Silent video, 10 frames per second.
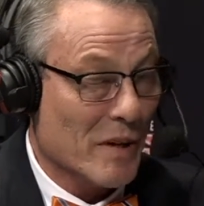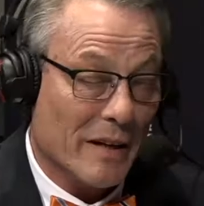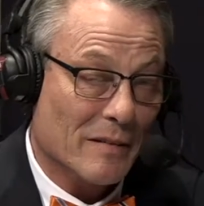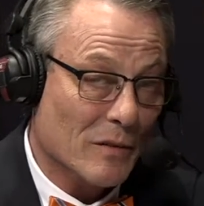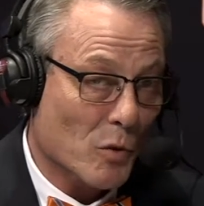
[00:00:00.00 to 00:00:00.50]
But
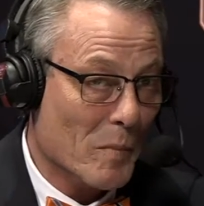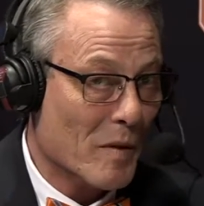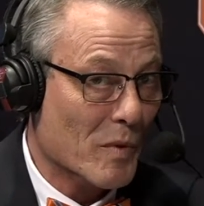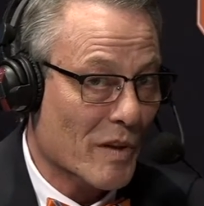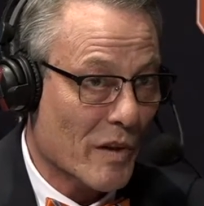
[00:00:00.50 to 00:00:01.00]

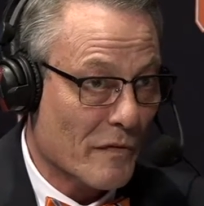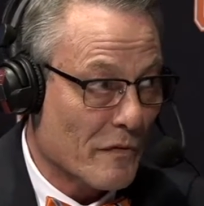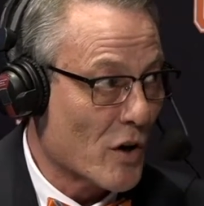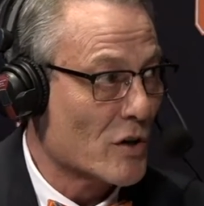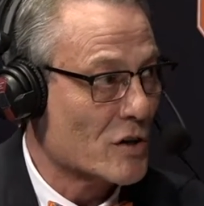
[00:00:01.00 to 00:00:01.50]
remember, the
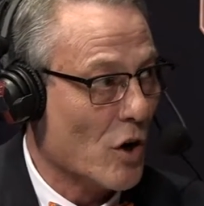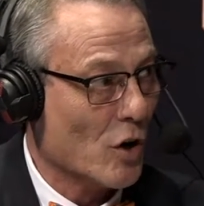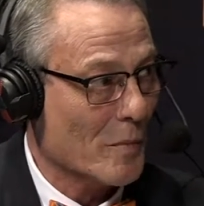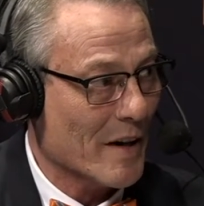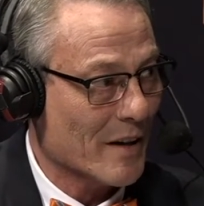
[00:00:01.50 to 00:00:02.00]
first
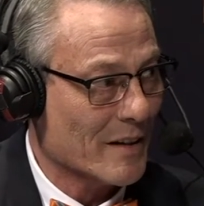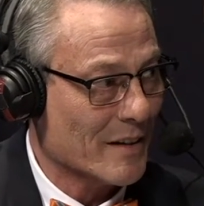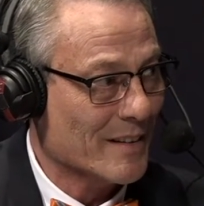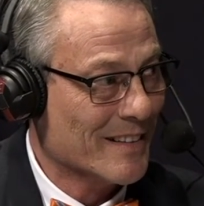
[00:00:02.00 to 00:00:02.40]
All American